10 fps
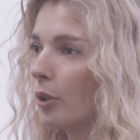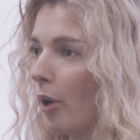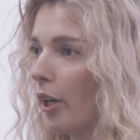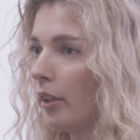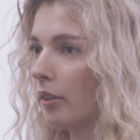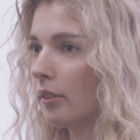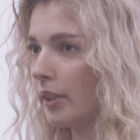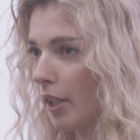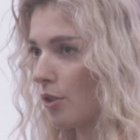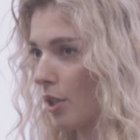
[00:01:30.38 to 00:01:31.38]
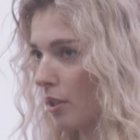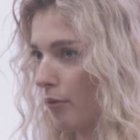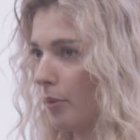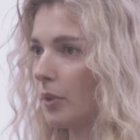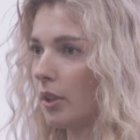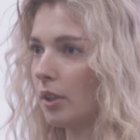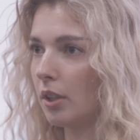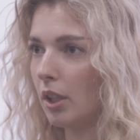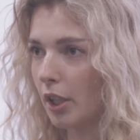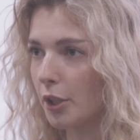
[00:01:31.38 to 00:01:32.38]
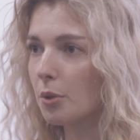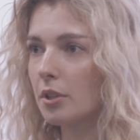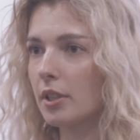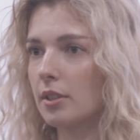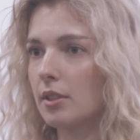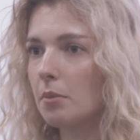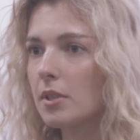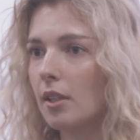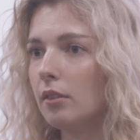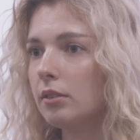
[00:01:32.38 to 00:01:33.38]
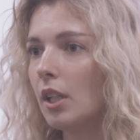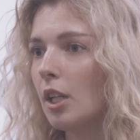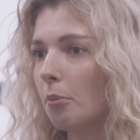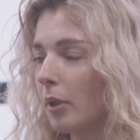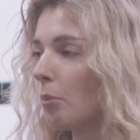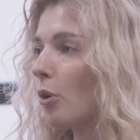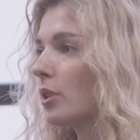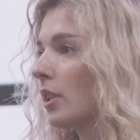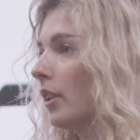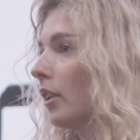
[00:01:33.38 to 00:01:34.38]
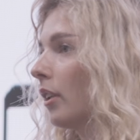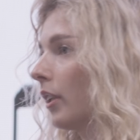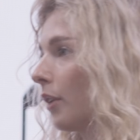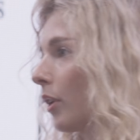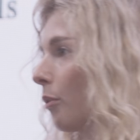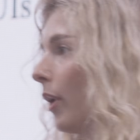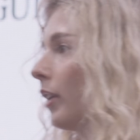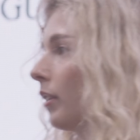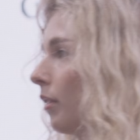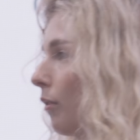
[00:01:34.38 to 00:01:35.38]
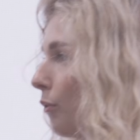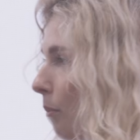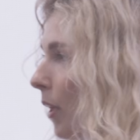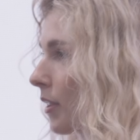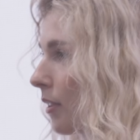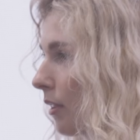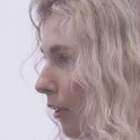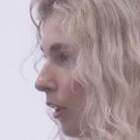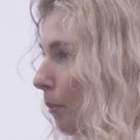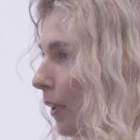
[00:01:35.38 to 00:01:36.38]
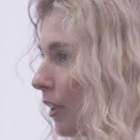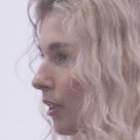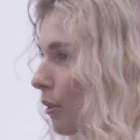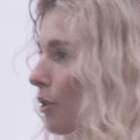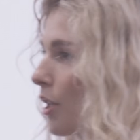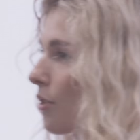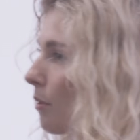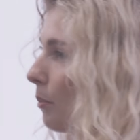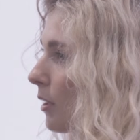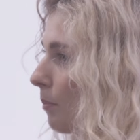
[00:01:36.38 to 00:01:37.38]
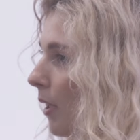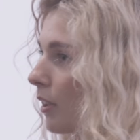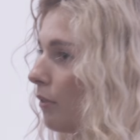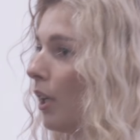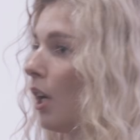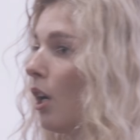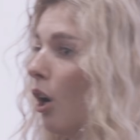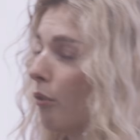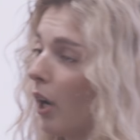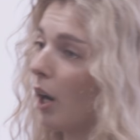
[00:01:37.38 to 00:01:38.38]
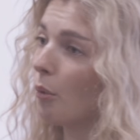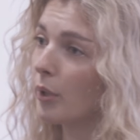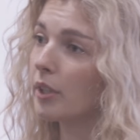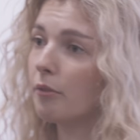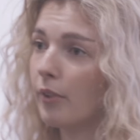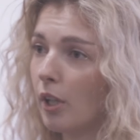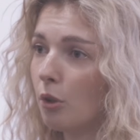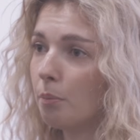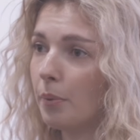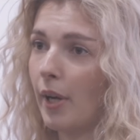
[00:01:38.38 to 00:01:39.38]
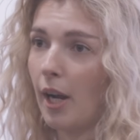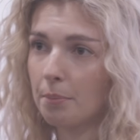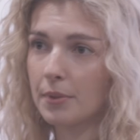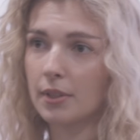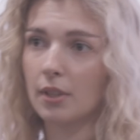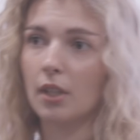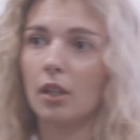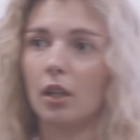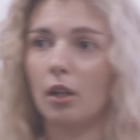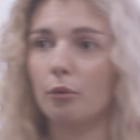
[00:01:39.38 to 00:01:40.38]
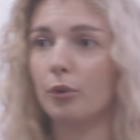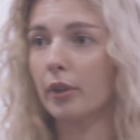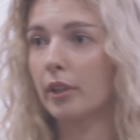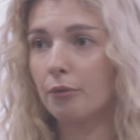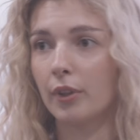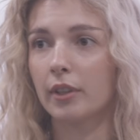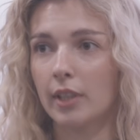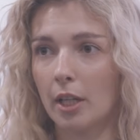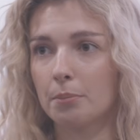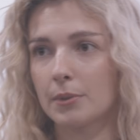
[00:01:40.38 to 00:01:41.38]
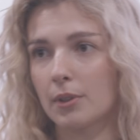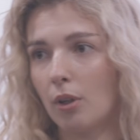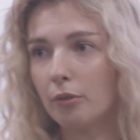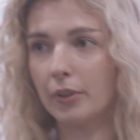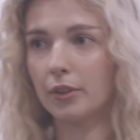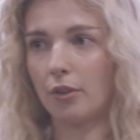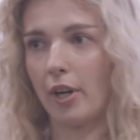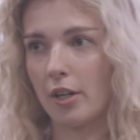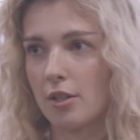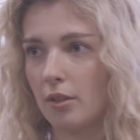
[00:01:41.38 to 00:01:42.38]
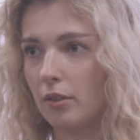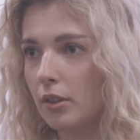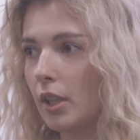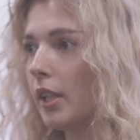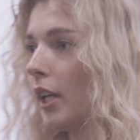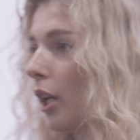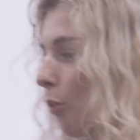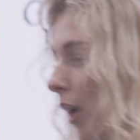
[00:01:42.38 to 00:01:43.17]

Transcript: require that just from the users themselves, but mostly they required from us developers to change the perspective of how we develop apps for different types of interaction. And